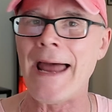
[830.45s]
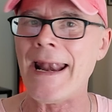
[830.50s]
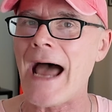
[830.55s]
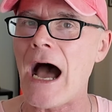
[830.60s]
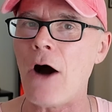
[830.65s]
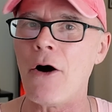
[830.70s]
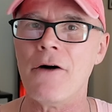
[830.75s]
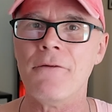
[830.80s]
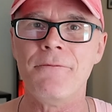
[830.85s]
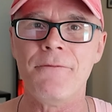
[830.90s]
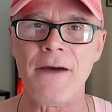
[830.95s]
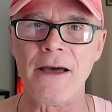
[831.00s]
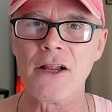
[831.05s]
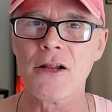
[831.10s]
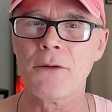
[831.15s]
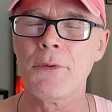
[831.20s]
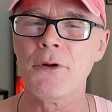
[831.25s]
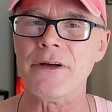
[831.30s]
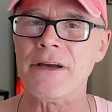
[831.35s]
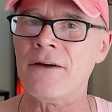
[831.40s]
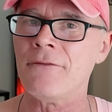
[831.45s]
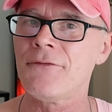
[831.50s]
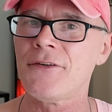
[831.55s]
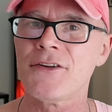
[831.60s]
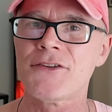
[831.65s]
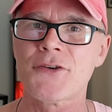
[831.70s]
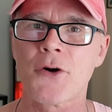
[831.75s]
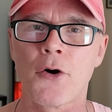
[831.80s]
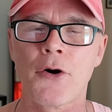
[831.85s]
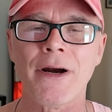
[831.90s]
and how available
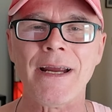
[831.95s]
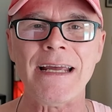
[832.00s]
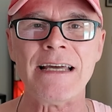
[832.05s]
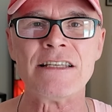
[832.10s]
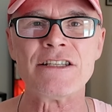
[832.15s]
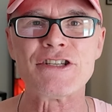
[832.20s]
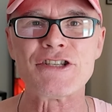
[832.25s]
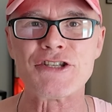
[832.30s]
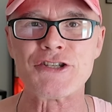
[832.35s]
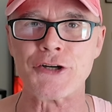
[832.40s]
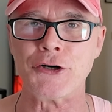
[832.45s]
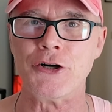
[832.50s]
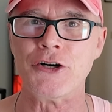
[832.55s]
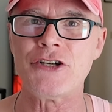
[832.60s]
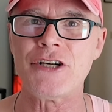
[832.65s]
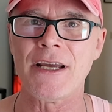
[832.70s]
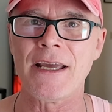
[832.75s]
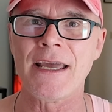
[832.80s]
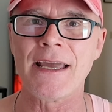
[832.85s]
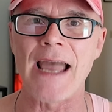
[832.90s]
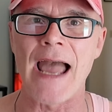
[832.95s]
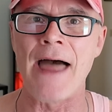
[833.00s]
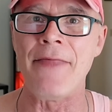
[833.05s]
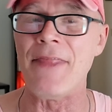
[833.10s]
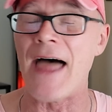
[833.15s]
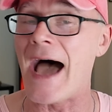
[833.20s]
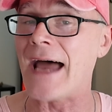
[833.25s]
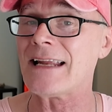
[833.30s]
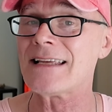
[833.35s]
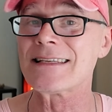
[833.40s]
inventory is surging
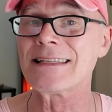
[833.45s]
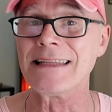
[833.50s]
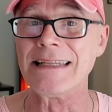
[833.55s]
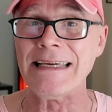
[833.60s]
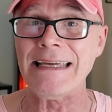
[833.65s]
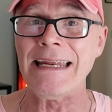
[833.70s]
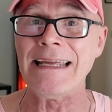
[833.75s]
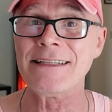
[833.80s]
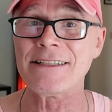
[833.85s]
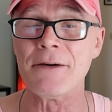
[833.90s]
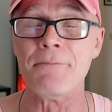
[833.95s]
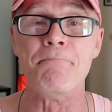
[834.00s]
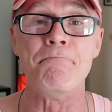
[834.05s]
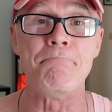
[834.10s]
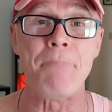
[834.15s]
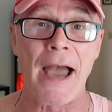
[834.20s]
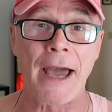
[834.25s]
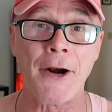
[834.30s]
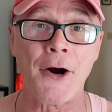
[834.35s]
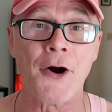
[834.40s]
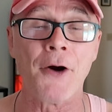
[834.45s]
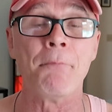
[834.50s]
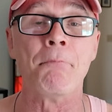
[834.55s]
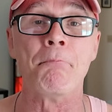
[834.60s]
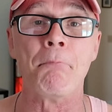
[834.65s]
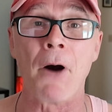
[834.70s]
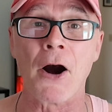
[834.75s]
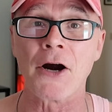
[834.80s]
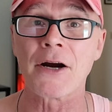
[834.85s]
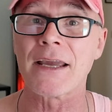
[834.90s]
and that is leading to better
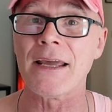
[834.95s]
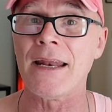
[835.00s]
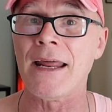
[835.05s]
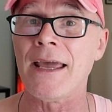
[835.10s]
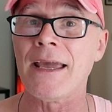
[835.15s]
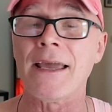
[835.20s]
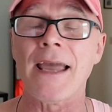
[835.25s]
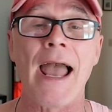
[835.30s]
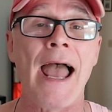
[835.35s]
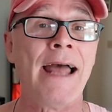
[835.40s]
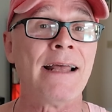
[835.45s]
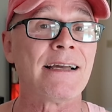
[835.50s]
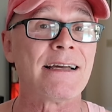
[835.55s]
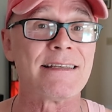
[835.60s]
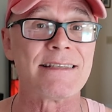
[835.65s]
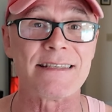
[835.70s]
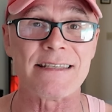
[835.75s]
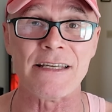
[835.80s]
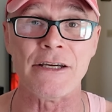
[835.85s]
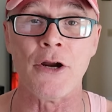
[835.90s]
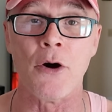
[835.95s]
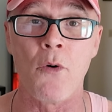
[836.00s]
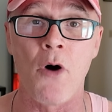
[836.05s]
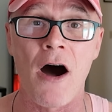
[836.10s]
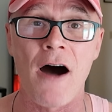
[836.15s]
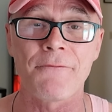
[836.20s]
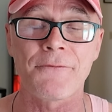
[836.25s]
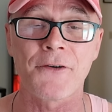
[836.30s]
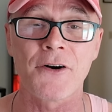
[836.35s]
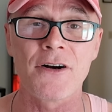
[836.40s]
marketing and casino
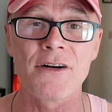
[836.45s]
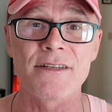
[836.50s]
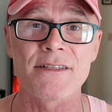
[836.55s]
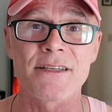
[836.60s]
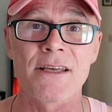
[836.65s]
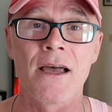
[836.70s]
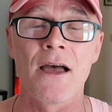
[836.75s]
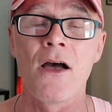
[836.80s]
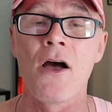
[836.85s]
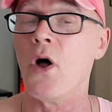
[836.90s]
offers.